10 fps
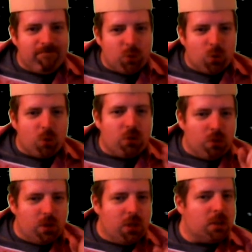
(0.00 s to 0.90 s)
truth
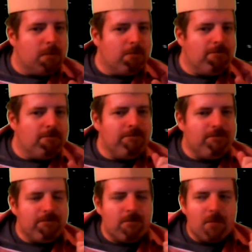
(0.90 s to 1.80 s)
and reason,
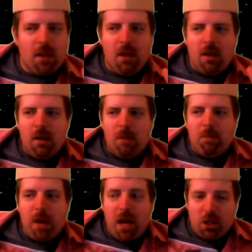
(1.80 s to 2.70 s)

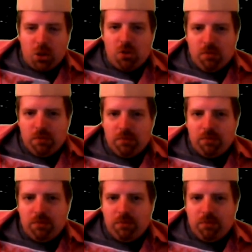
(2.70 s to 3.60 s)
passion,
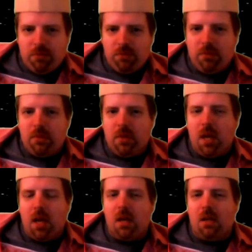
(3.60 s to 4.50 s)

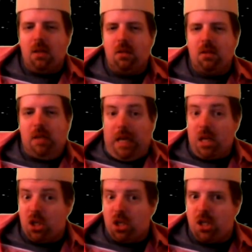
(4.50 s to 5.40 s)
and
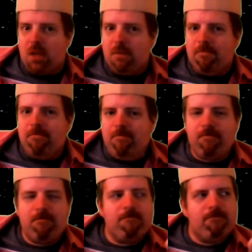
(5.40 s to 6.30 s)
energy,
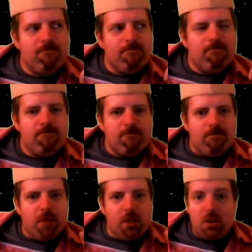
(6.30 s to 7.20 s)

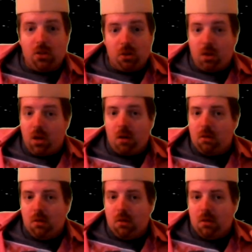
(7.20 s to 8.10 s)
these things are
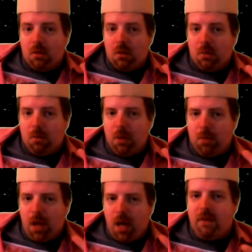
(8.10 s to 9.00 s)
there.
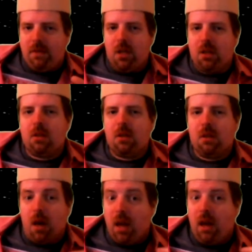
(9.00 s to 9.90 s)
People have this.
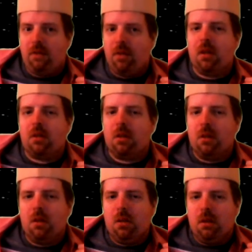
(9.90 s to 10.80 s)
I have this.
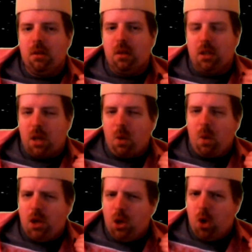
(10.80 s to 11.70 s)
That's how
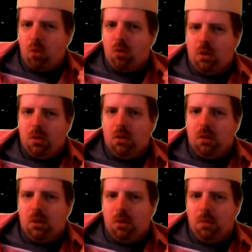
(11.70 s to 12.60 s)
I know.
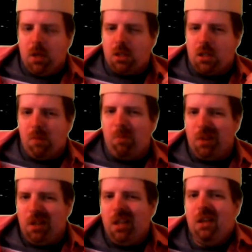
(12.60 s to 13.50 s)
Because I
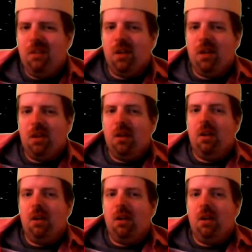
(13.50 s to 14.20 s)
believe in